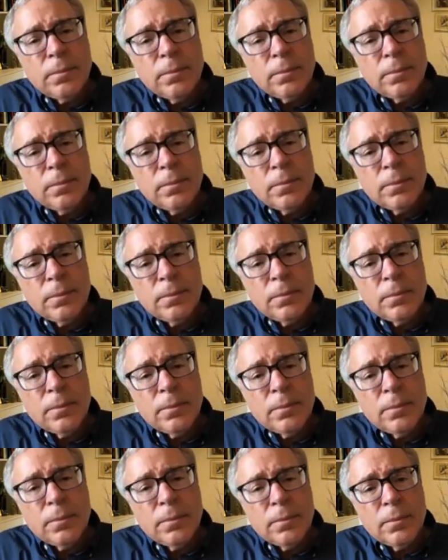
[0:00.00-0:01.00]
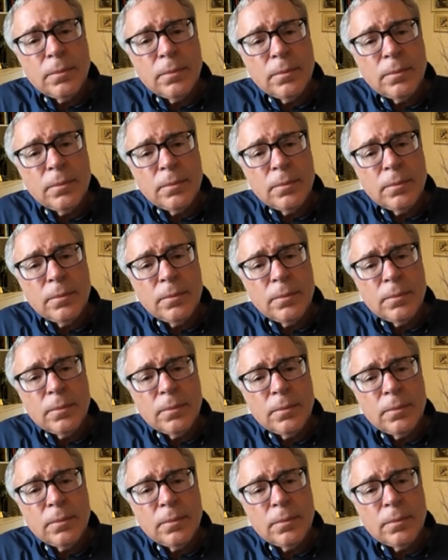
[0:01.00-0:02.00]

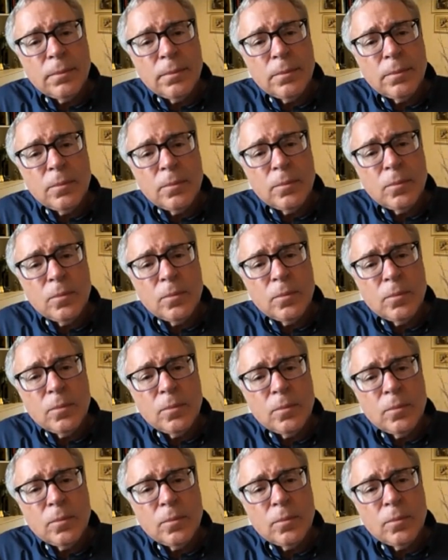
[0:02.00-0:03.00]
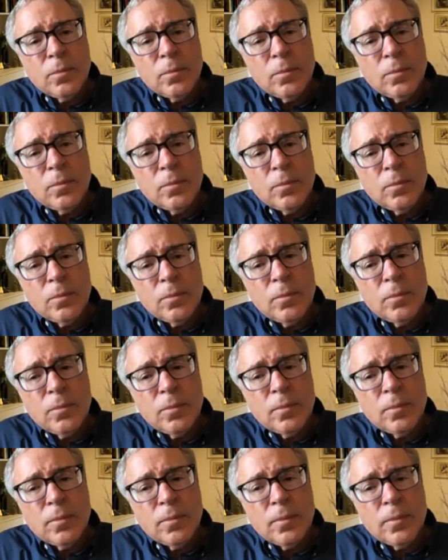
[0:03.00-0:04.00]

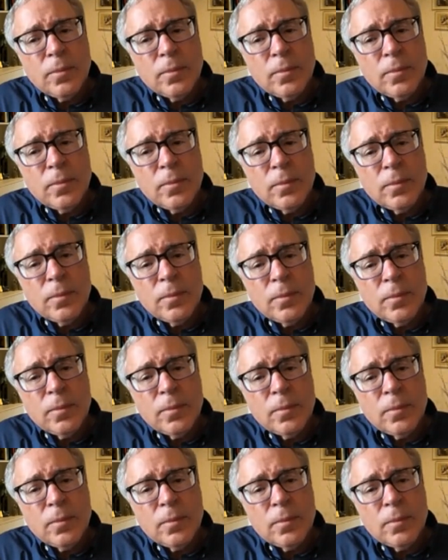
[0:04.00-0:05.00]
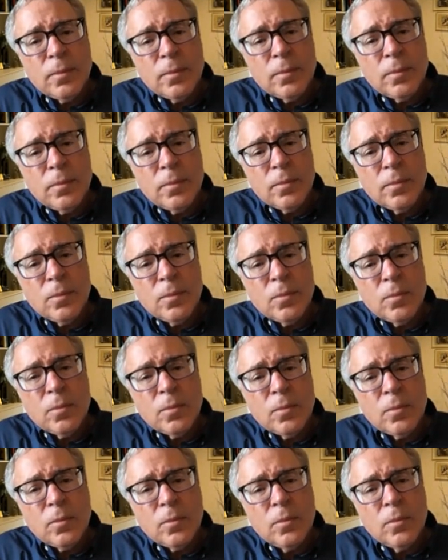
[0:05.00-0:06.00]

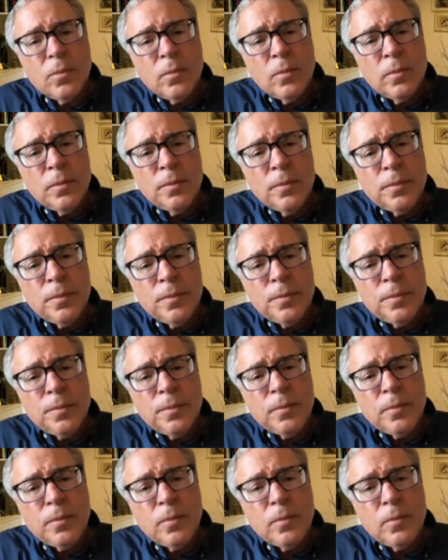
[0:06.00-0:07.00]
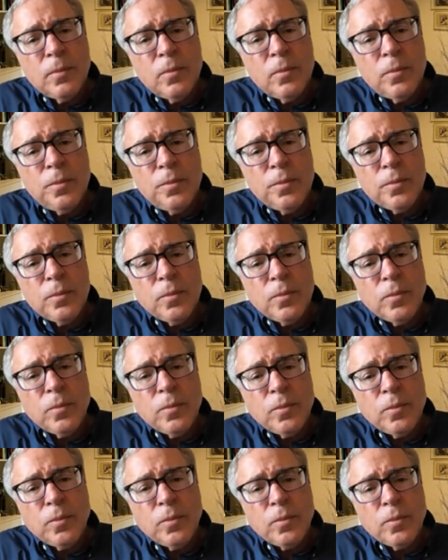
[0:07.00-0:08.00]
(not speaking)